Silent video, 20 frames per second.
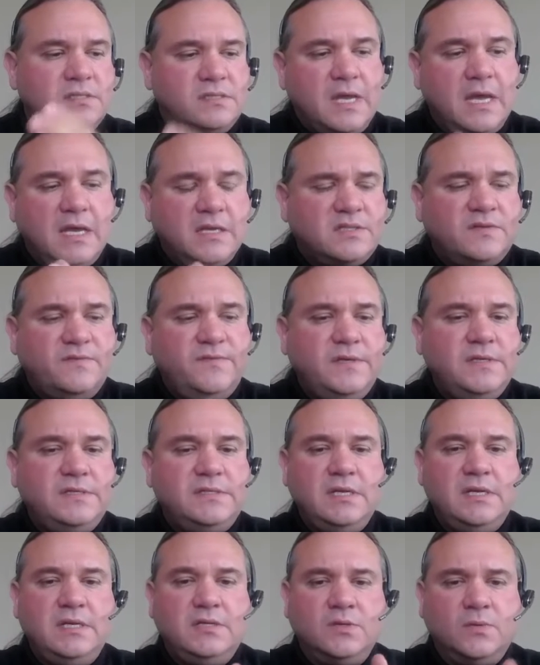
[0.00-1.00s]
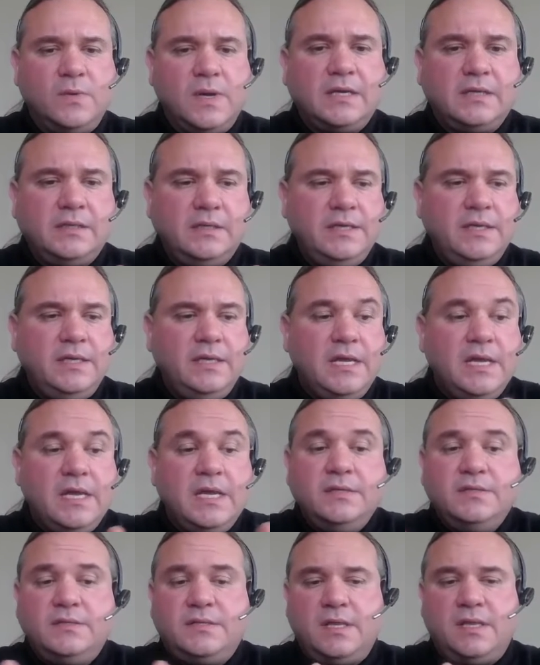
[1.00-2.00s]
SVC directly
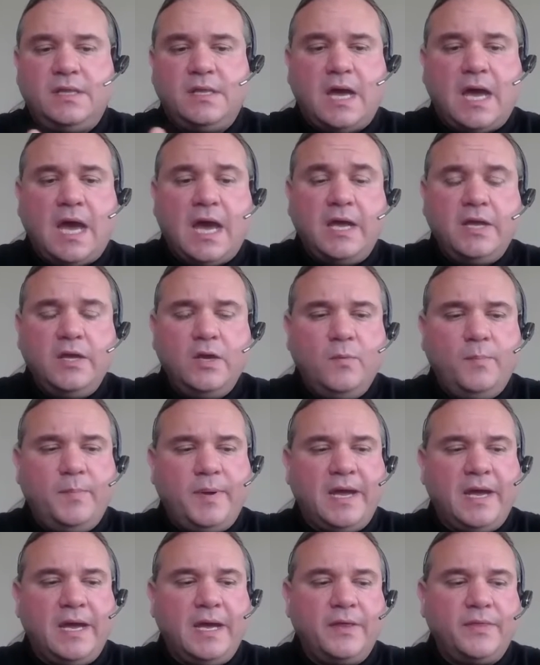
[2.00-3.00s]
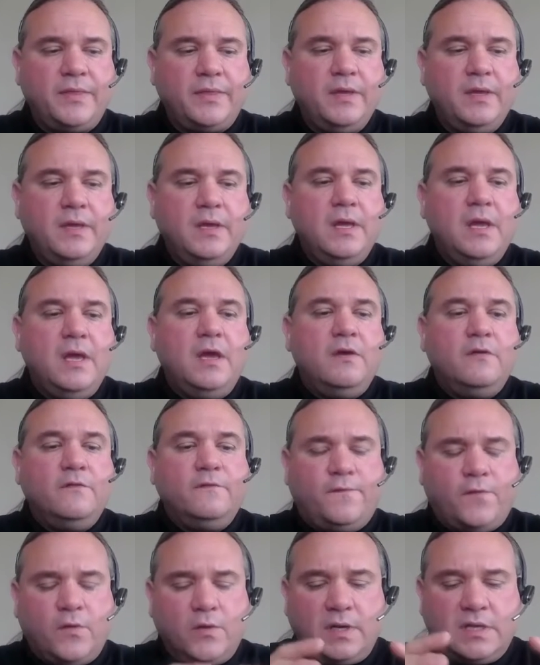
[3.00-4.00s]
into the IO path
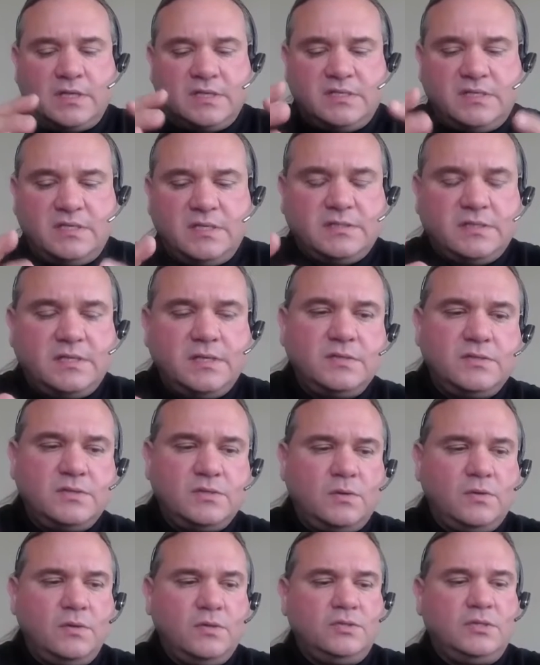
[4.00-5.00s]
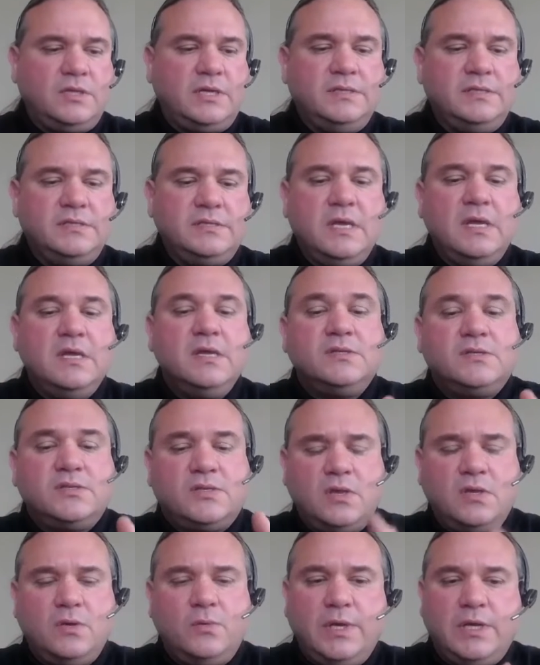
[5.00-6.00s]
for existing storage LUNs so
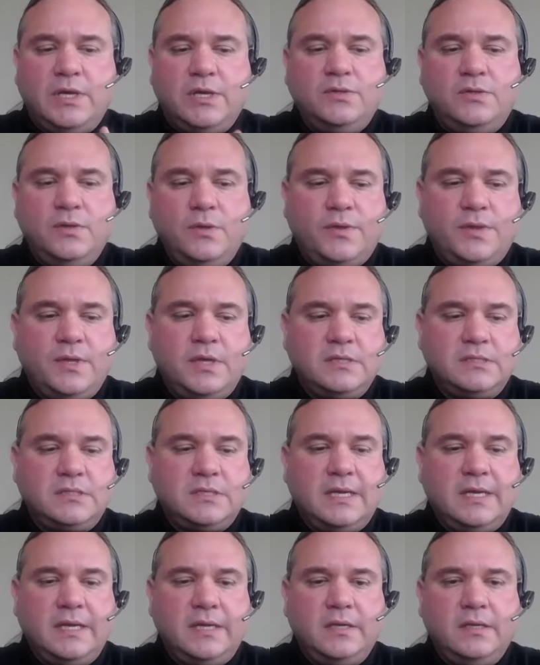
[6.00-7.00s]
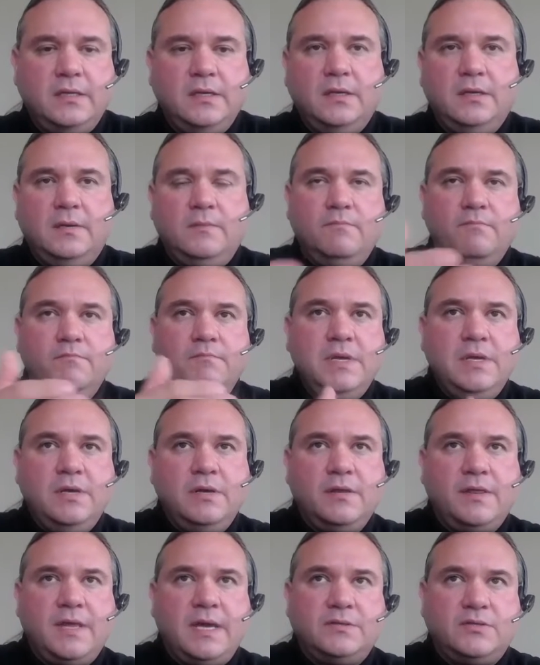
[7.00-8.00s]
that we can do things like mirror
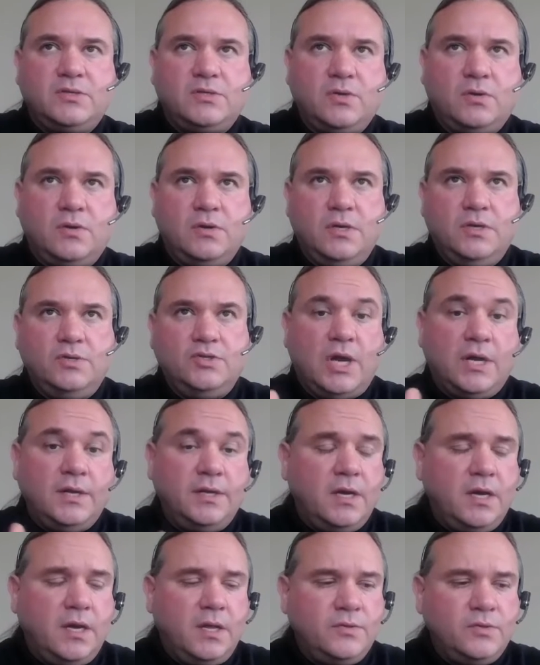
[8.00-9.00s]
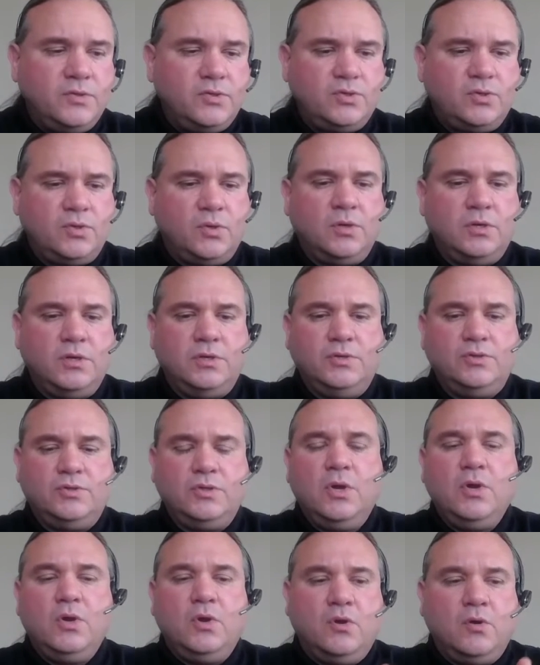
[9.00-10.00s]
that storage onto other storage
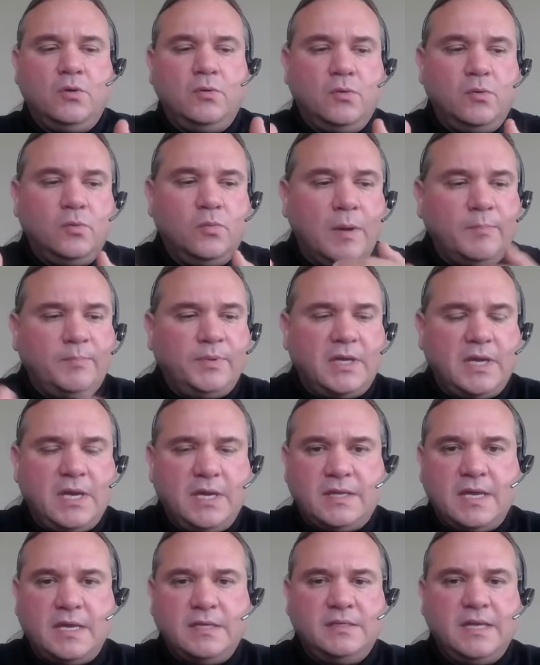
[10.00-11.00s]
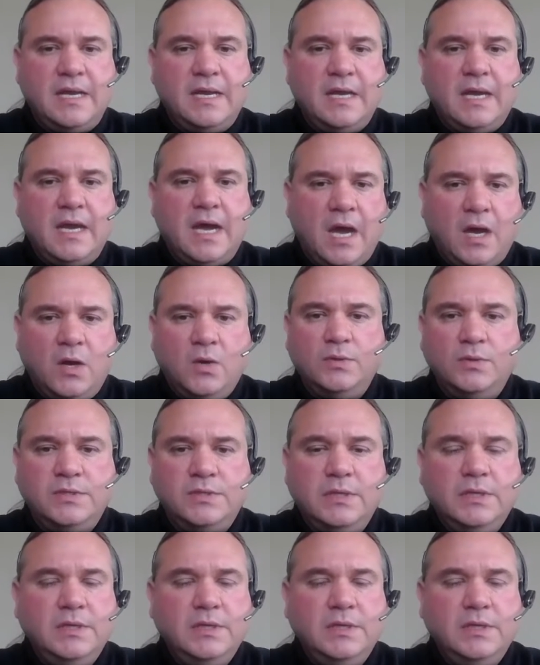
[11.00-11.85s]
or replicate that data out